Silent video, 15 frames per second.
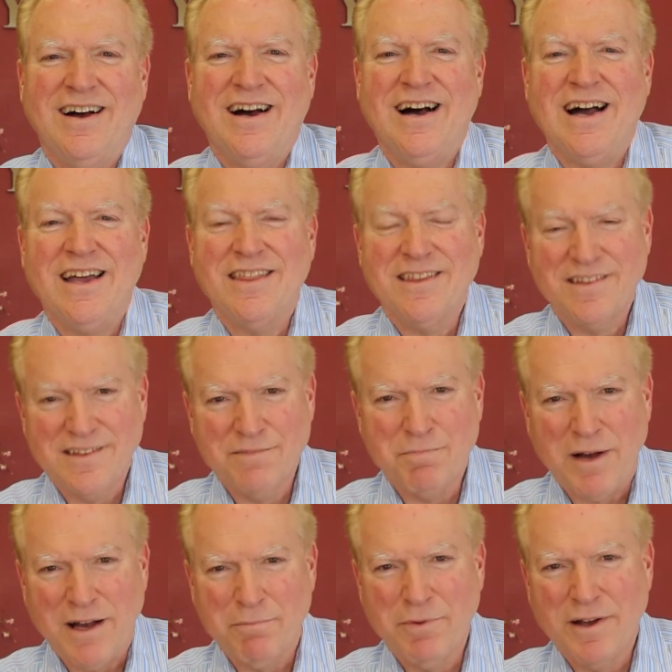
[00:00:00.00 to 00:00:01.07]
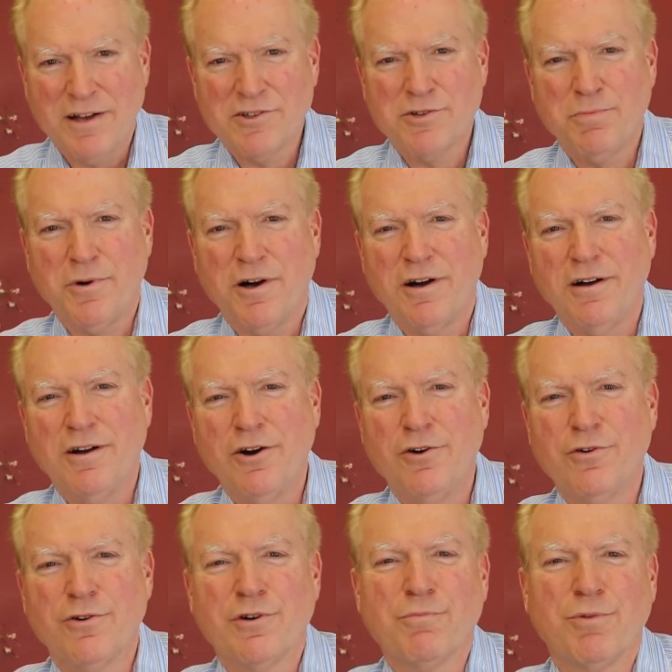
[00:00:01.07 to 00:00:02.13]
Hi, this is Bob Kutschbach,
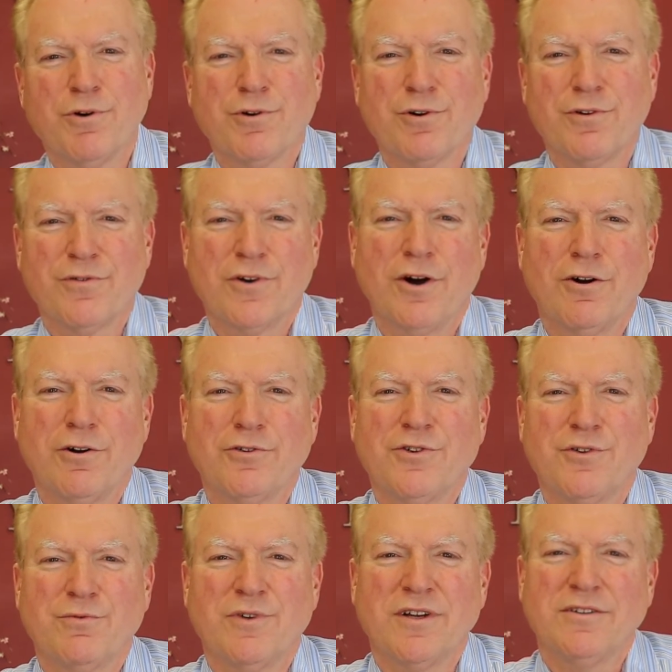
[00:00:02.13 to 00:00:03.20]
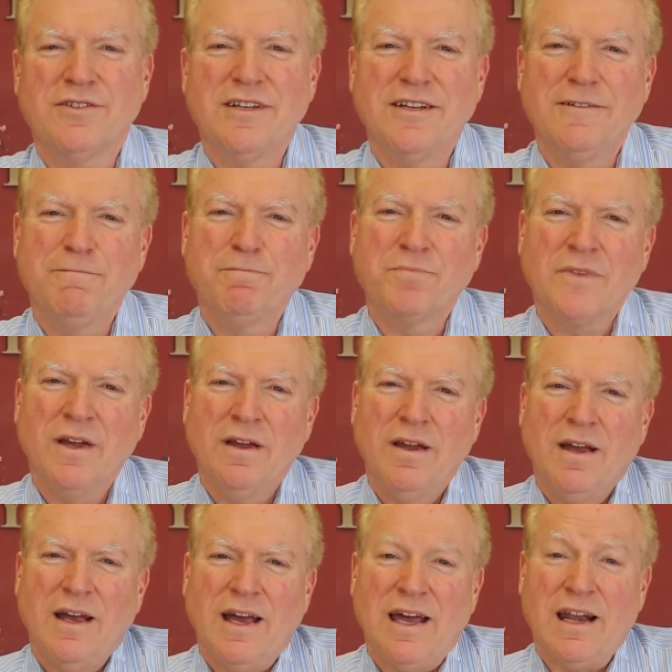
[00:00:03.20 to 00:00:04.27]
owner and broker of Carleton Realty.
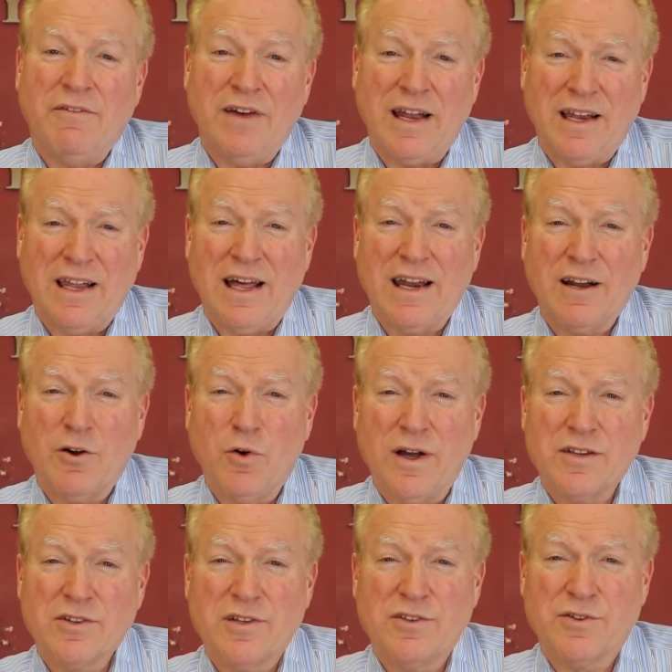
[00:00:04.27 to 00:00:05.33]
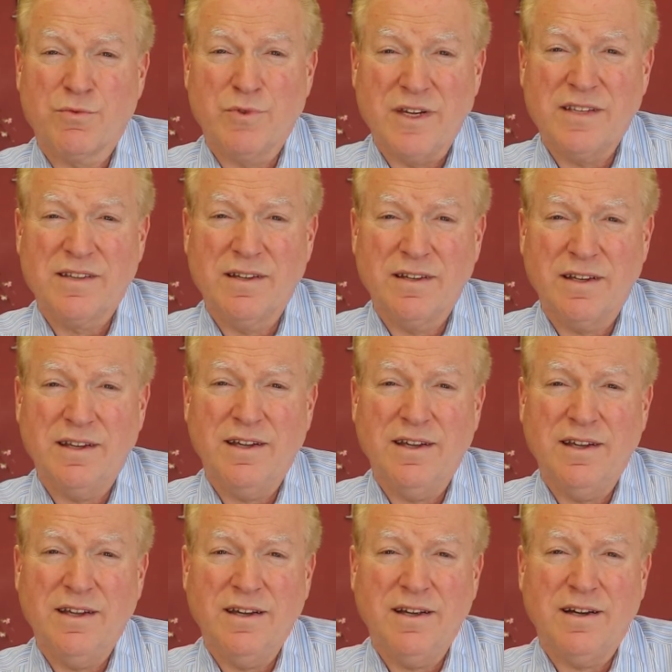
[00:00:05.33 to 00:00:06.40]
And I've had a lot of questions
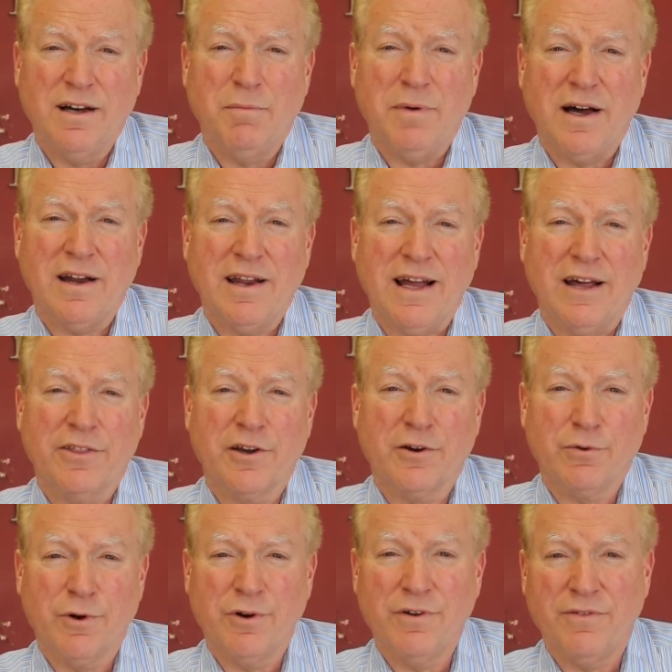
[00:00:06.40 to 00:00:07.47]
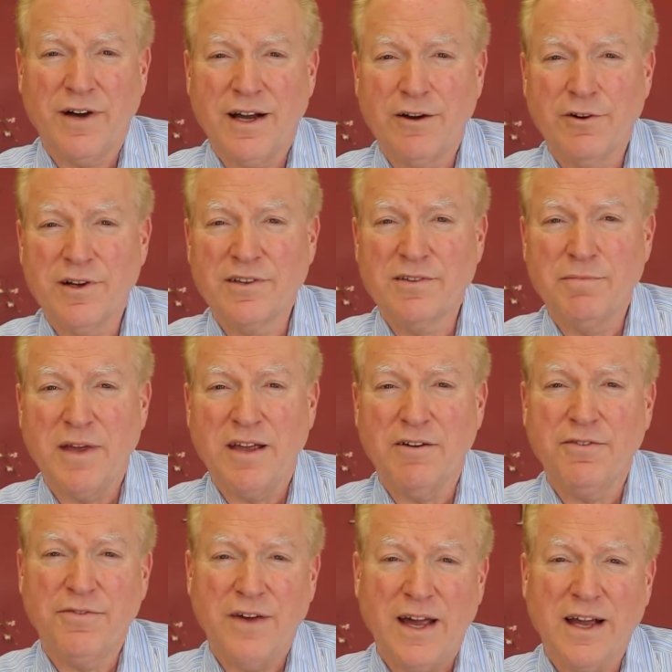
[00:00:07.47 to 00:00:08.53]
recently about how the coronavirus may
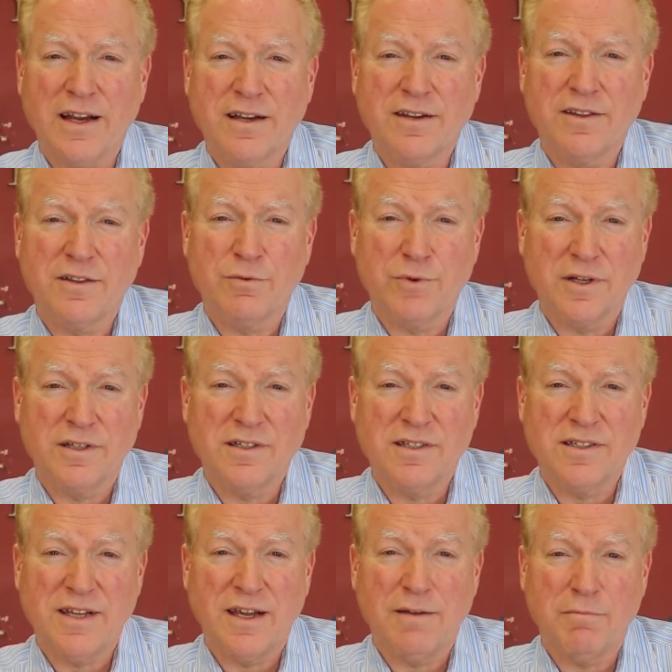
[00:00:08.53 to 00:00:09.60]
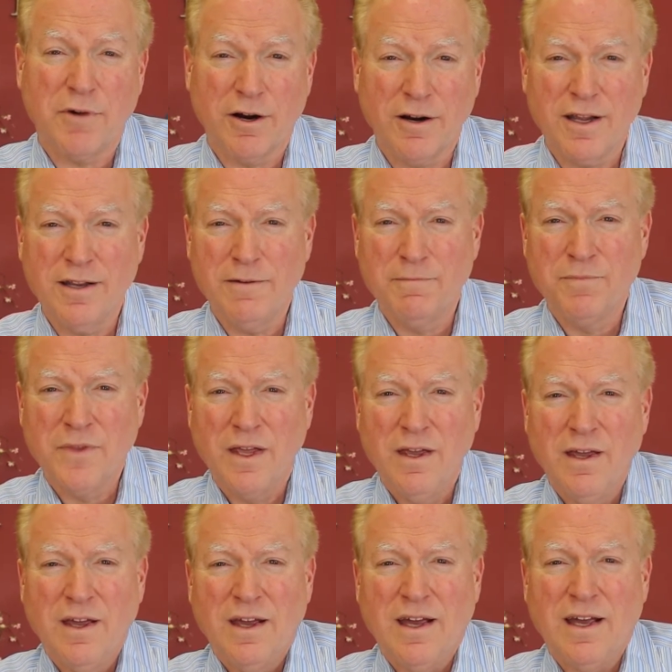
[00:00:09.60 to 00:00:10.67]
affect the real estate market.
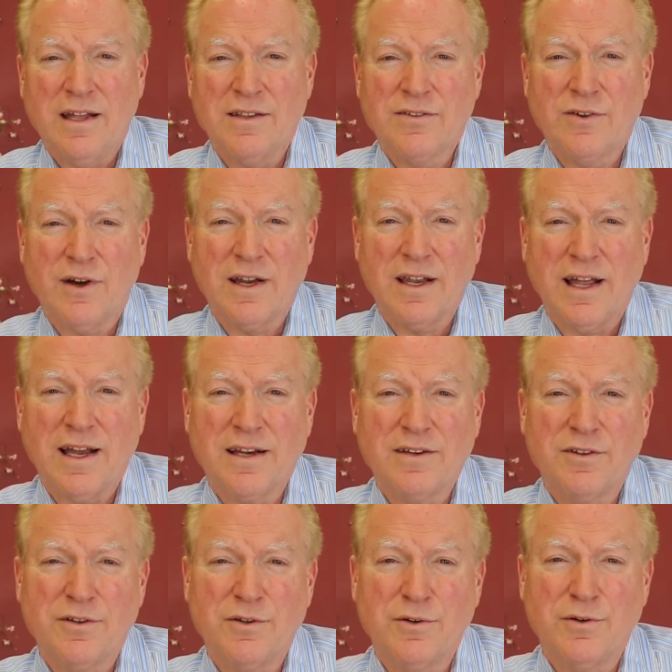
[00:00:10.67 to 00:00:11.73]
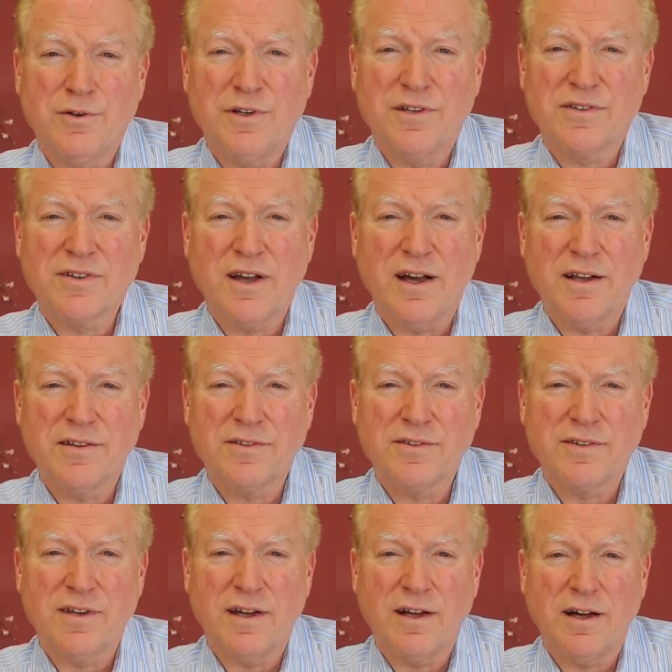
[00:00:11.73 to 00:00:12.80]
And so I'd like to
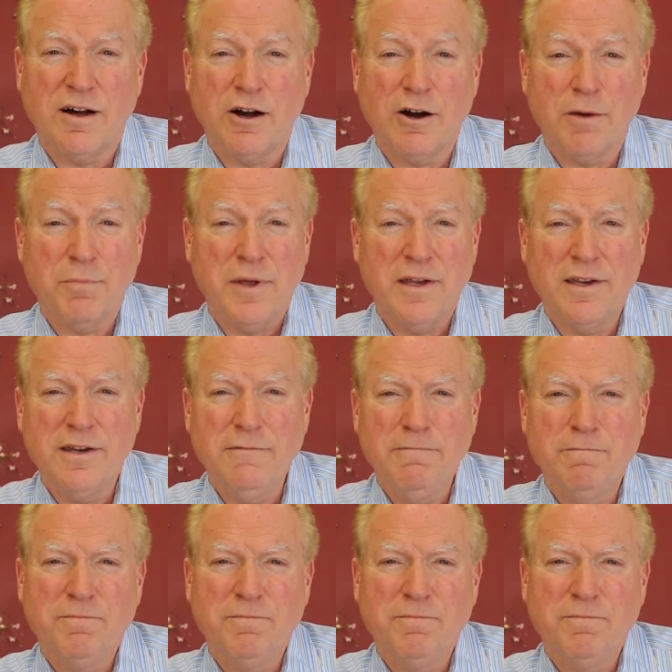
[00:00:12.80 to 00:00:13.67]
discuss our opinion.